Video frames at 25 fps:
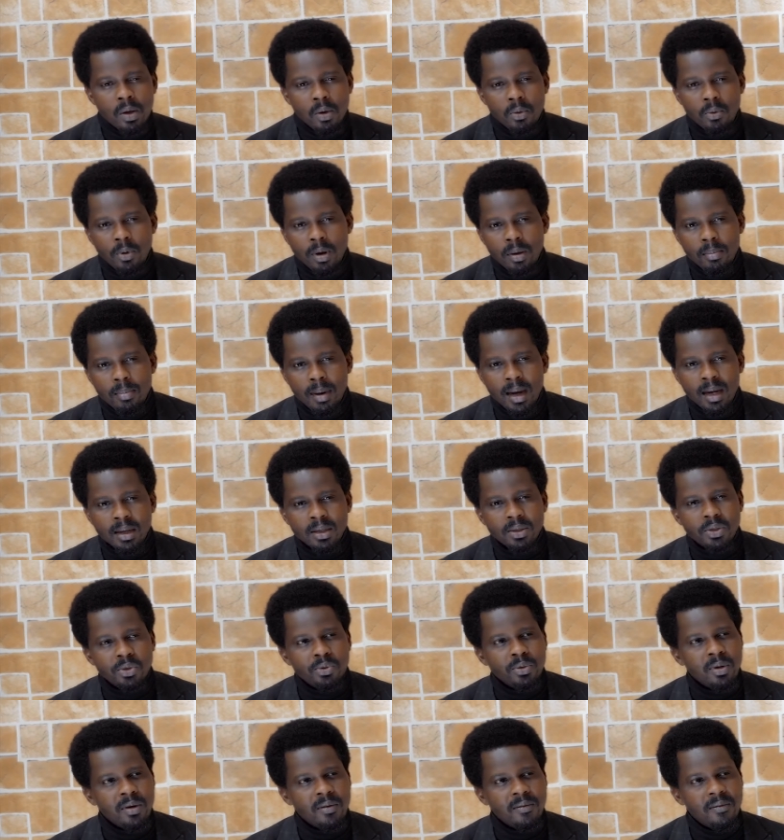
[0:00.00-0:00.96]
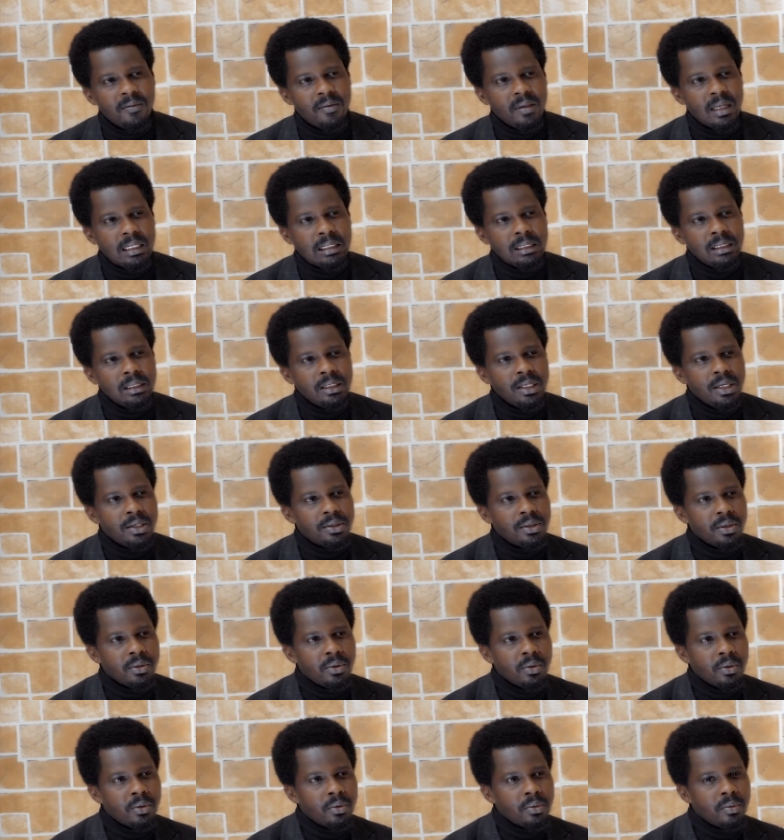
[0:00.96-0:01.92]
way back 12, 13 years
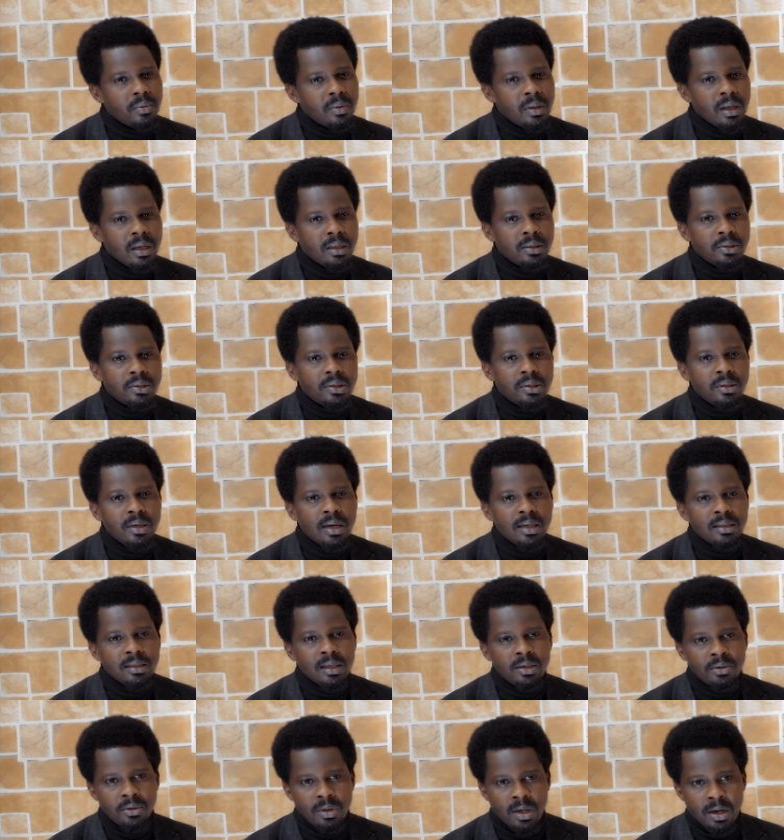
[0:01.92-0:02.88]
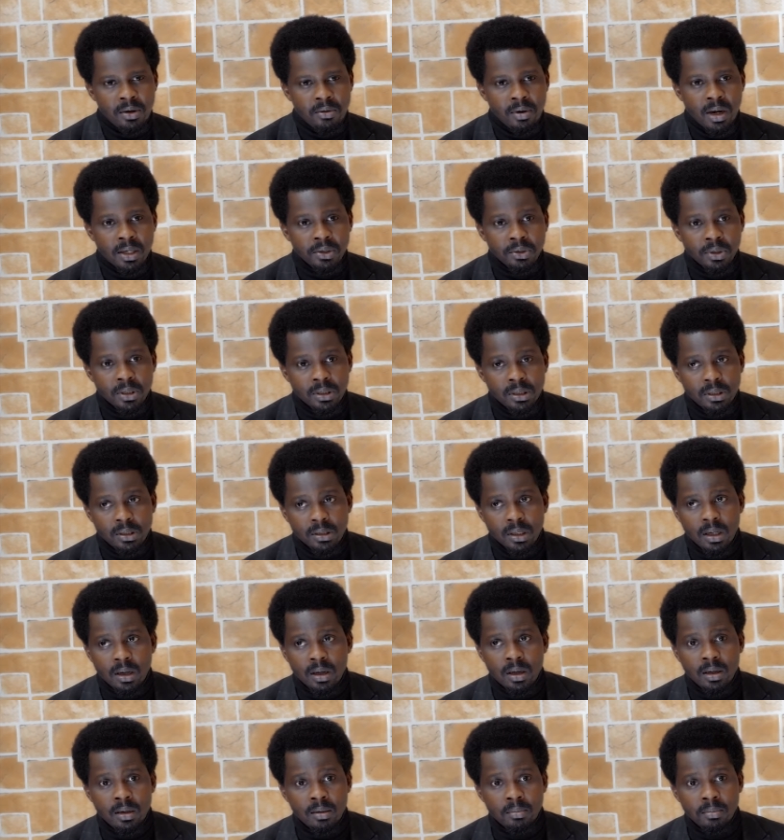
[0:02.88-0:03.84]
ago, then still as an undergraduate
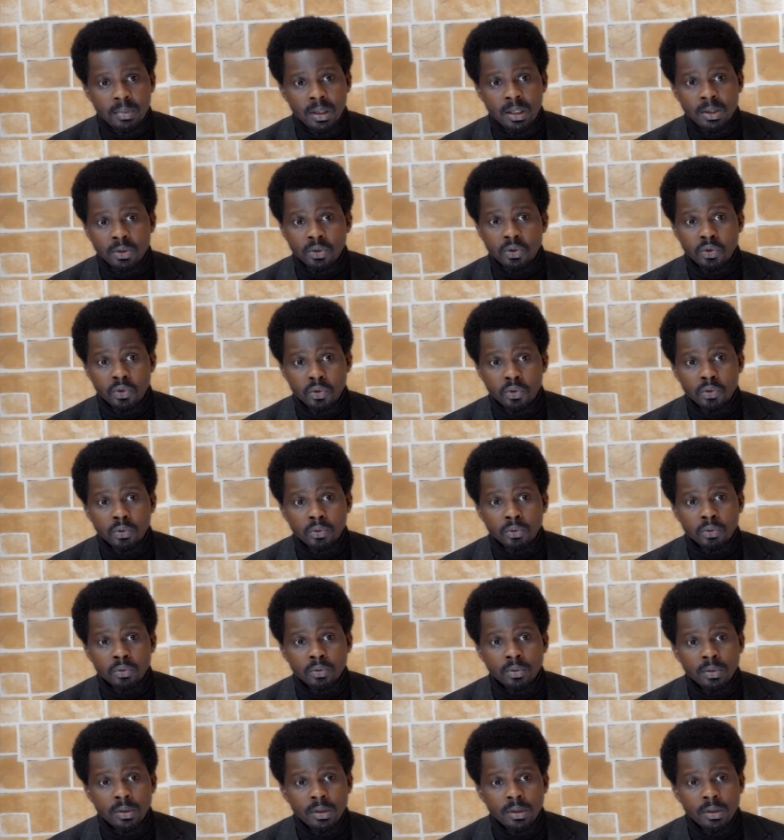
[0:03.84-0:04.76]
in school.